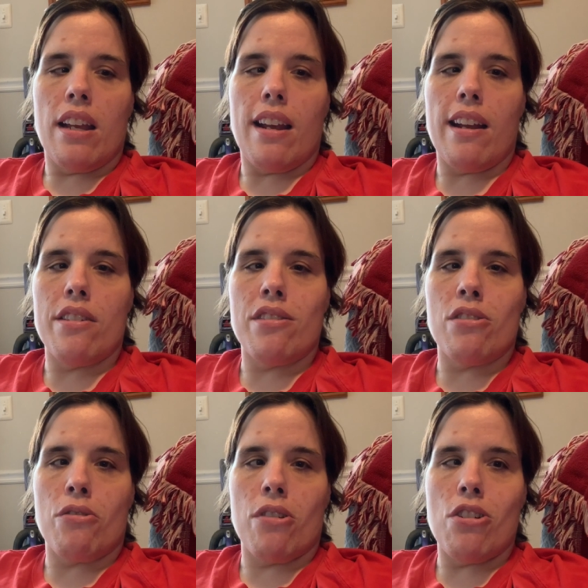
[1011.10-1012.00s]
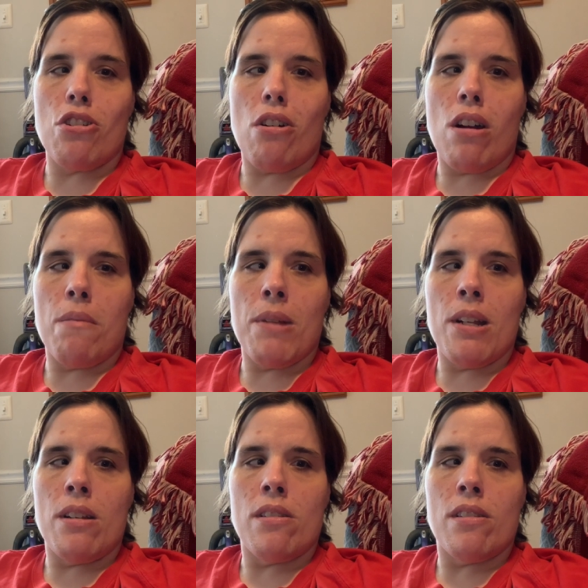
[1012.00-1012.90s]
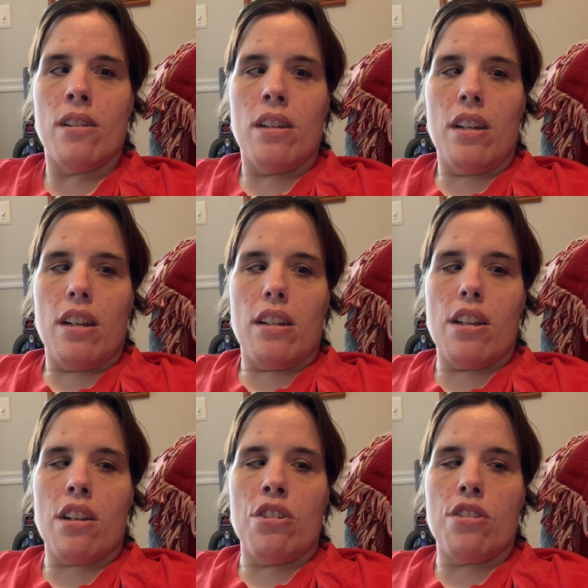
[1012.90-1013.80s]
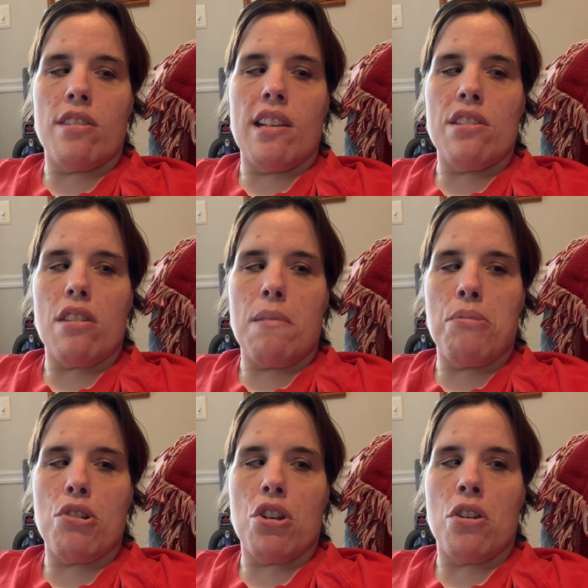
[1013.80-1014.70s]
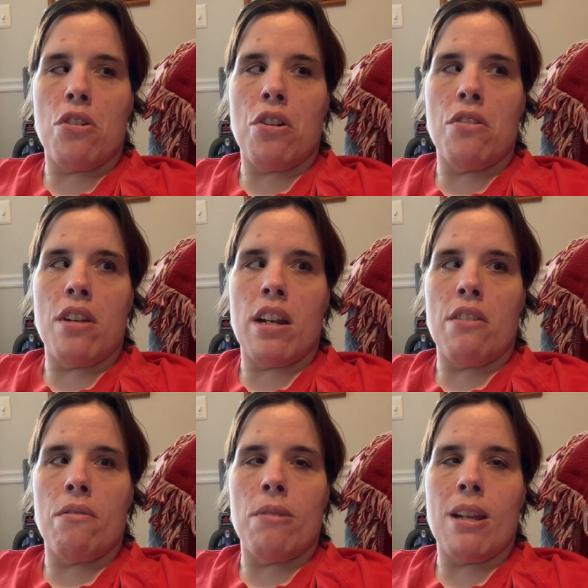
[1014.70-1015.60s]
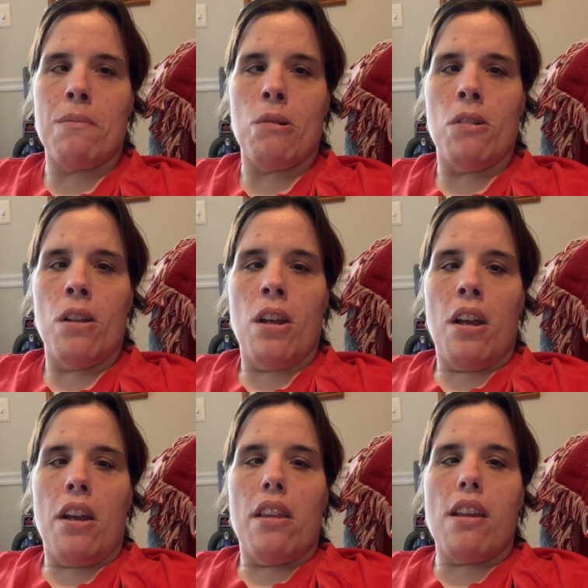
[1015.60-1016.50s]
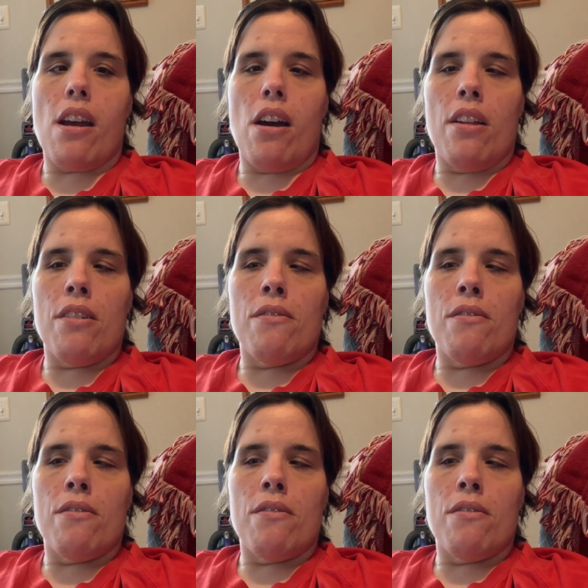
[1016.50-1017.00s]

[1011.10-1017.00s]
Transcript: as storage ottomans that you can just easily push under your dining room table. The other